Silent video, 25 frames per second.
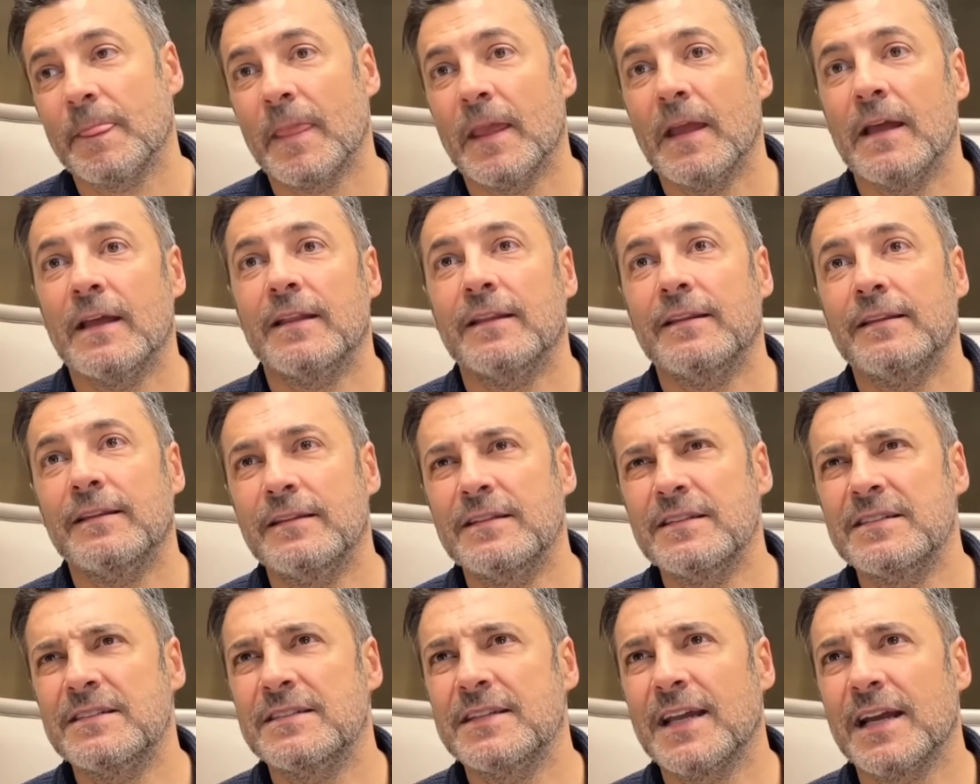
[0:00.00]

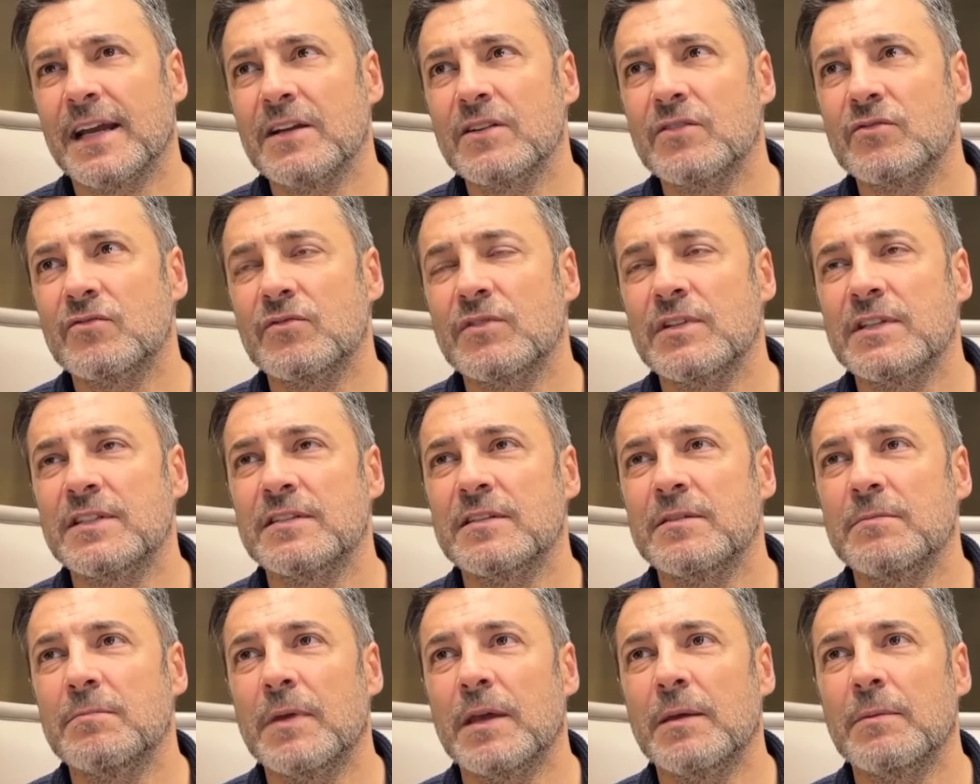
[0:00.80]
The second
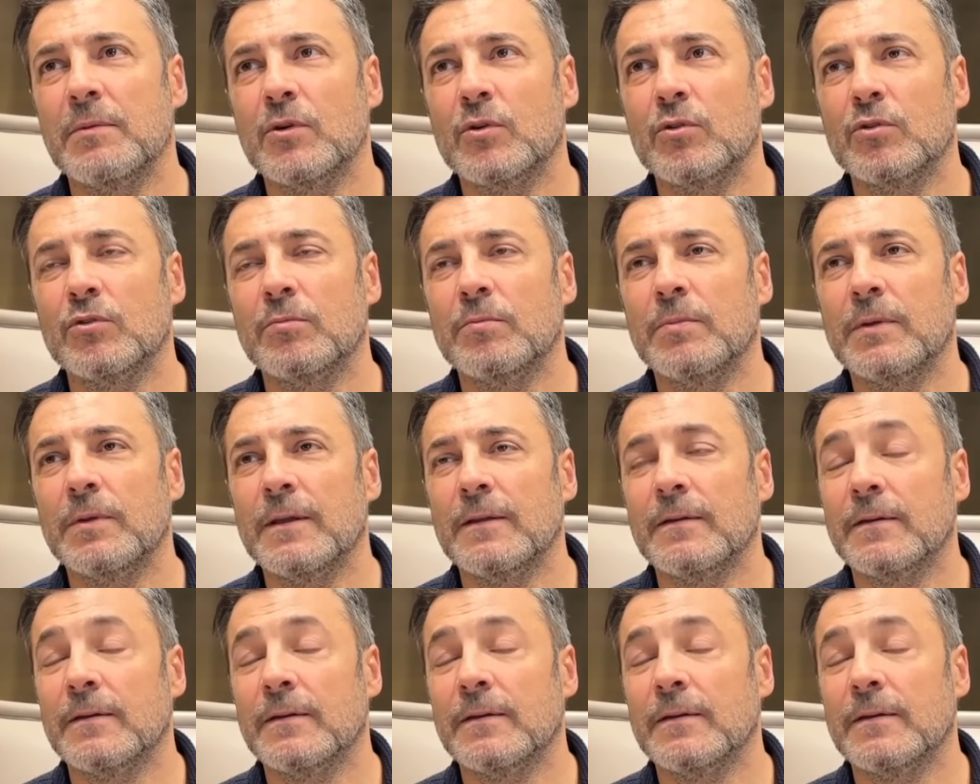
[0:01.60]
reason maybe could be